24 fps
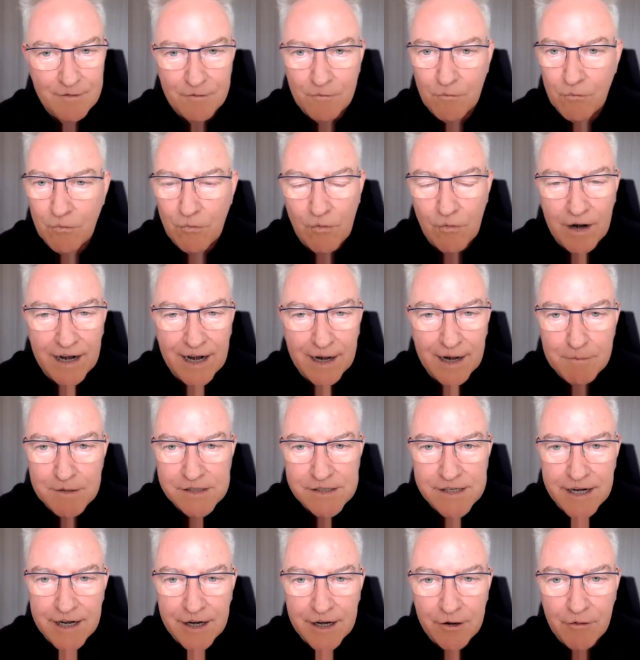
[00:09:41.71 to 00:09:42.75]
I
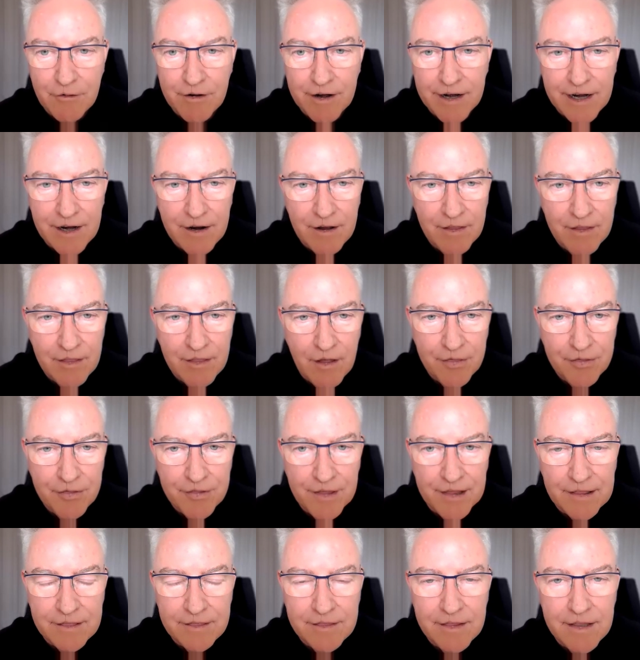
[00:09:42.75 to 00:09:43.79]
100% agree. I
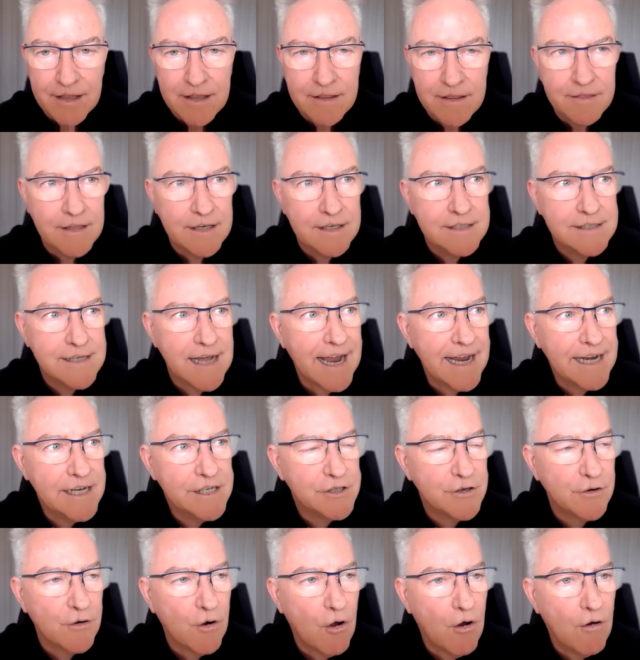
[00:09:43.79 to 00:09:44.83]
think the
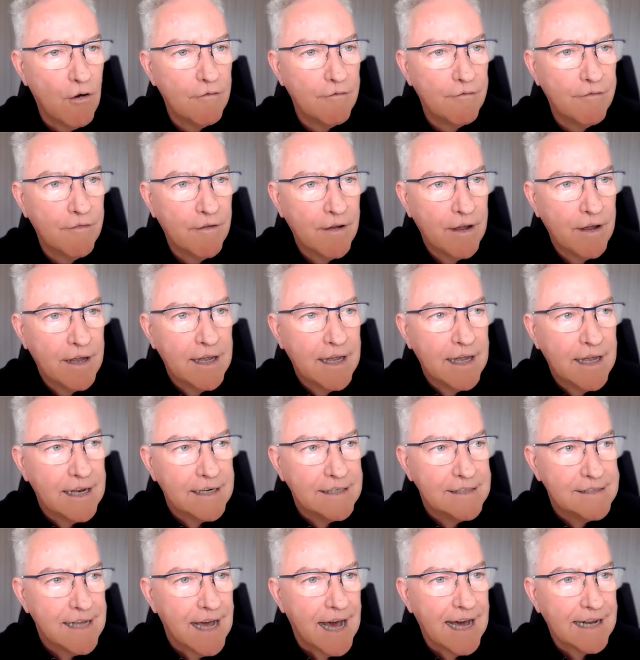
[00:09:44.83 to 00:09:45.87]
danger of
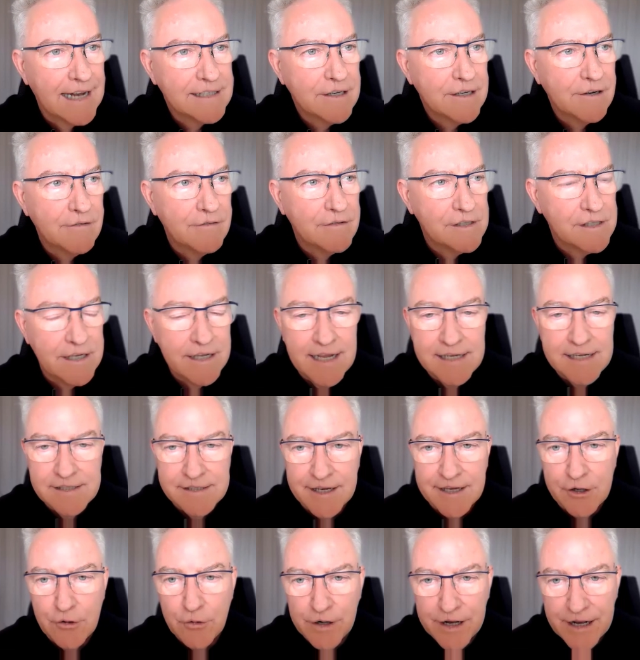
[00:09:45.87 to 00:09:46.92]
data is, yes,
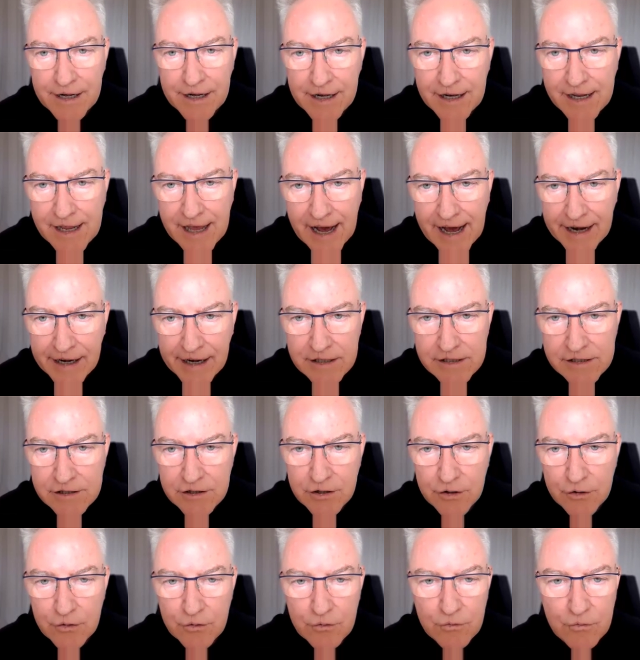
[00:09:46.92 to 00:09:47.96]
they're good indicators
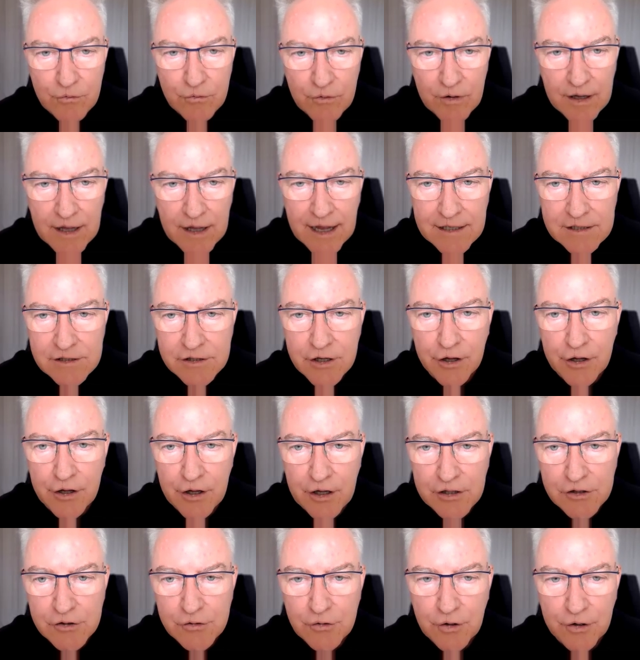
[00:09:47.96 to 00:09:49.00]
to so you
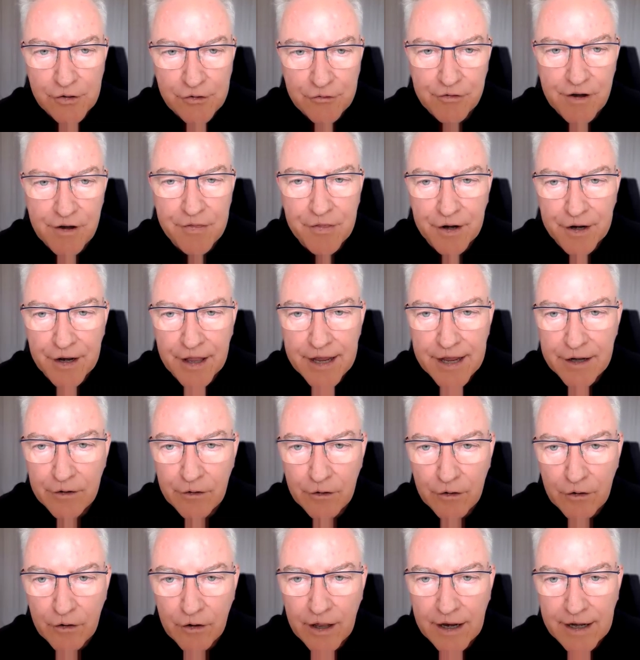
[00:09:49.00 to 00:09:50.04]
can sort of thread the
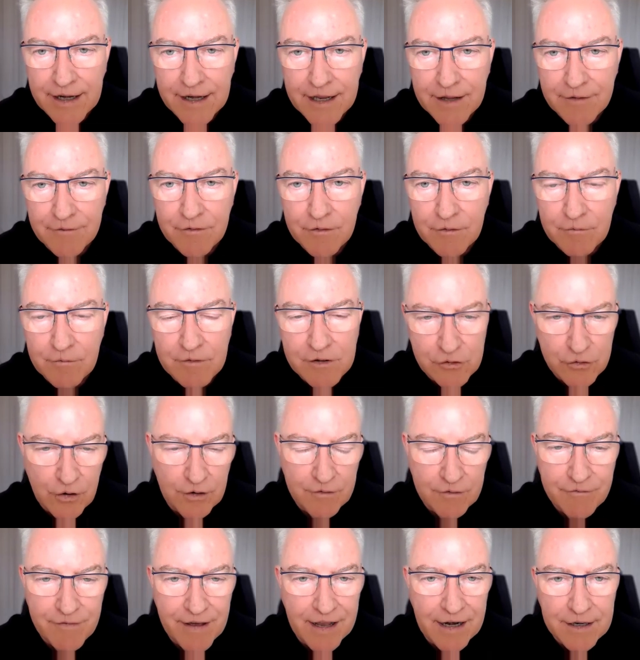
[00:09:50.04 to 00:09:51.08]
needle and give you
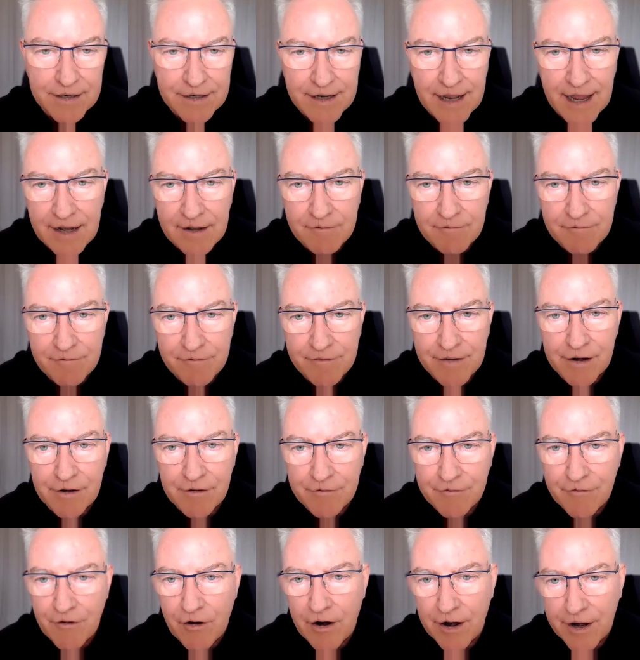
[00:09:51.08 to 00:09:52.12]
sort of validate and
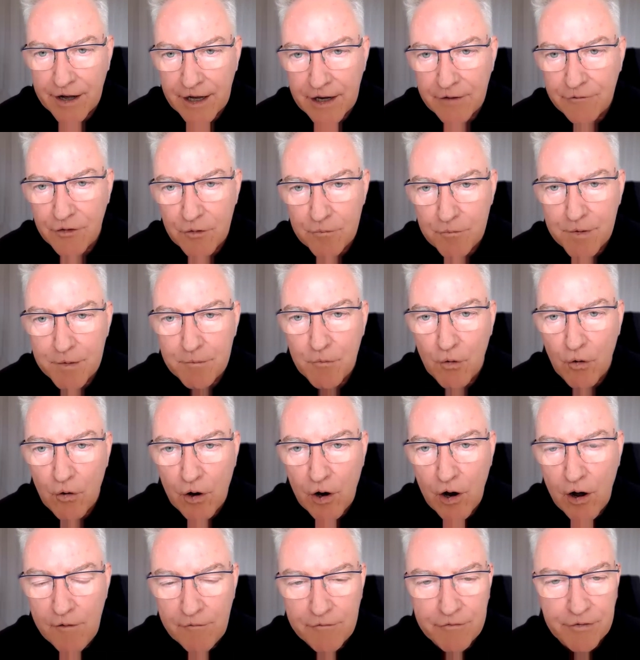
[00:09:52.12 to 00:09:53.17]
verify and give you a bit more
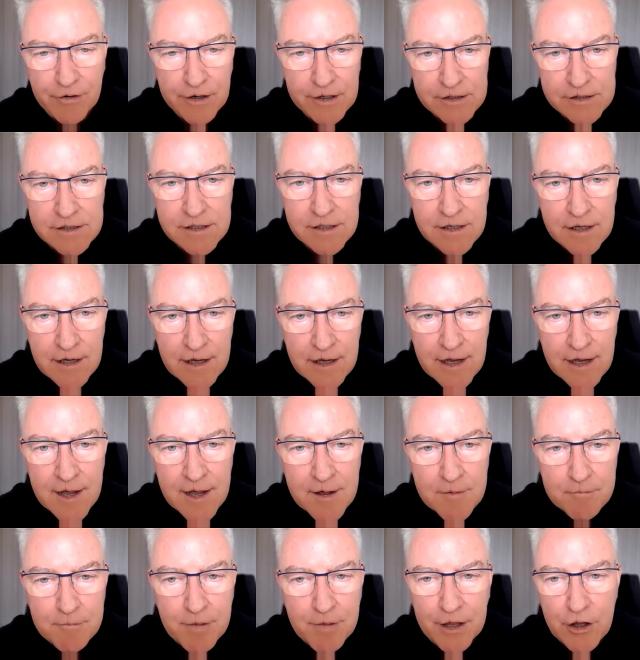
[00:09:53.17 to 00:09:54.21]
confidence,
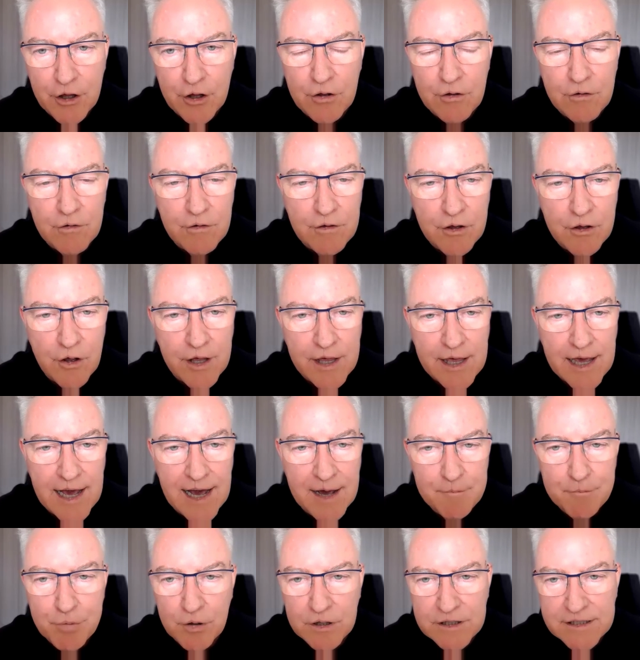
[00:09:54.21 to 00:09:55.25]
but you
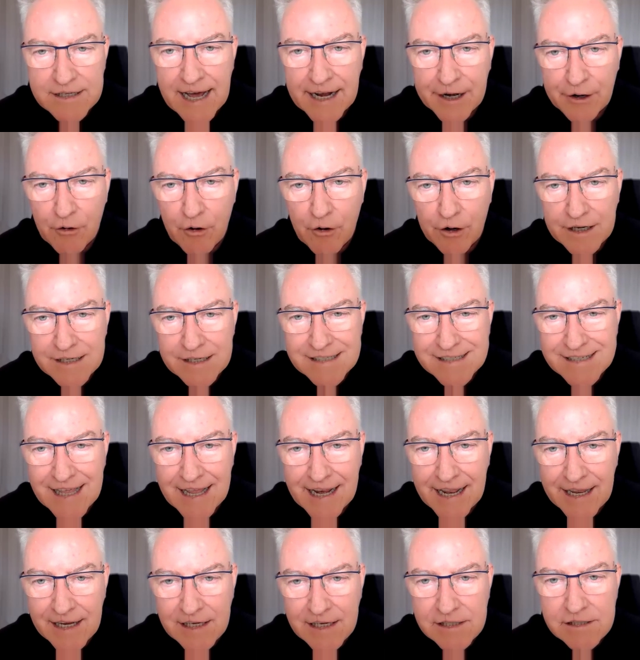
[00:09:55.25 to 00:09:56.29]
can't put data on
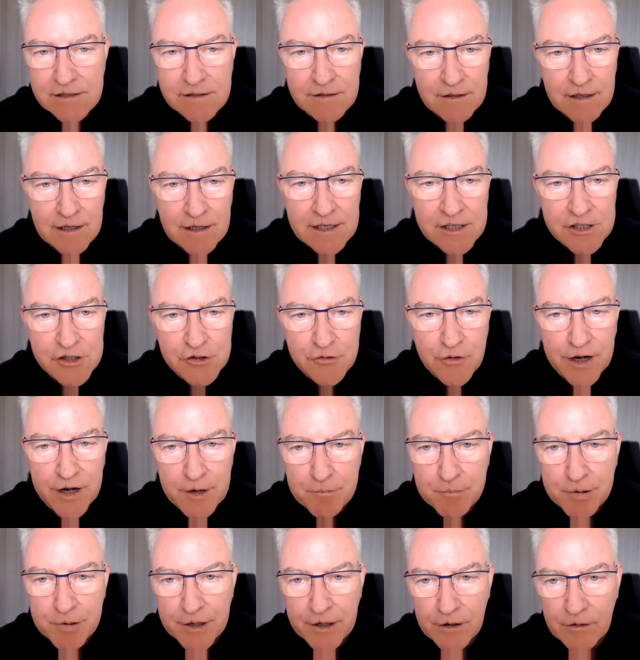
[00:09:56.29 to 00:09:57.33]
aesthetics, street
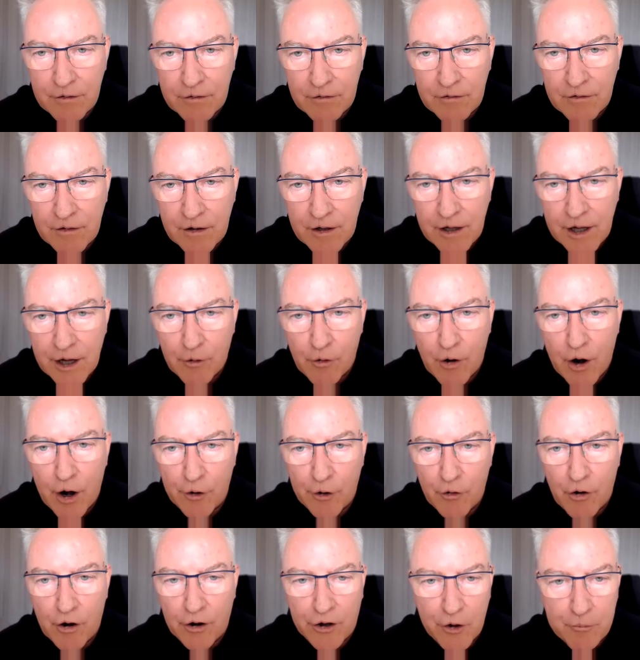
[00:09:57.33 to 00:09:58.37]
appeal,
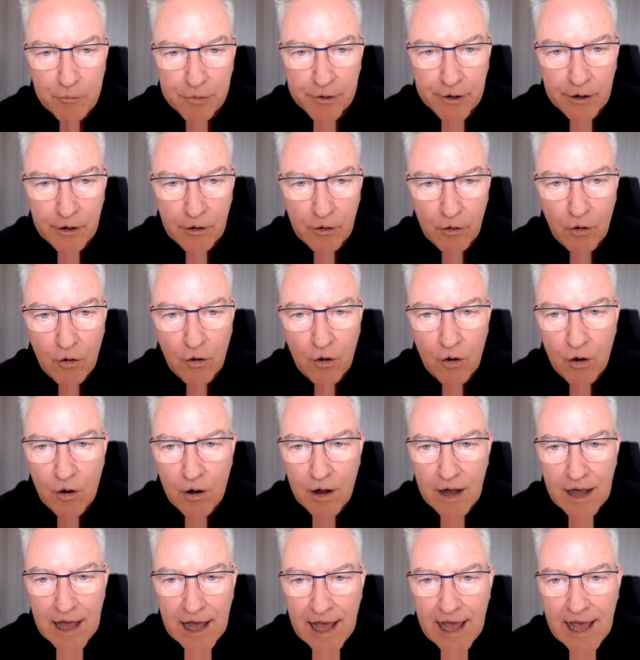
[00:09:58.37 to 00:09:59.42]
owner-occupier appeal
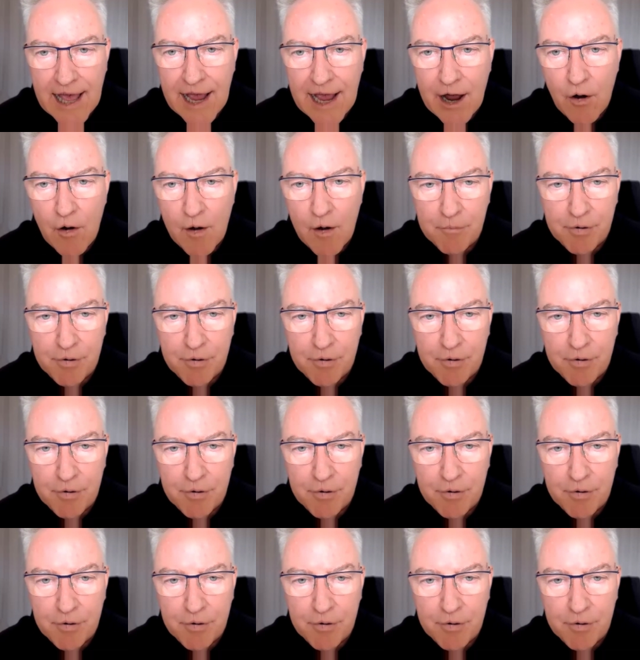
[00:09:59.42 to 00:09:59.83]
or how a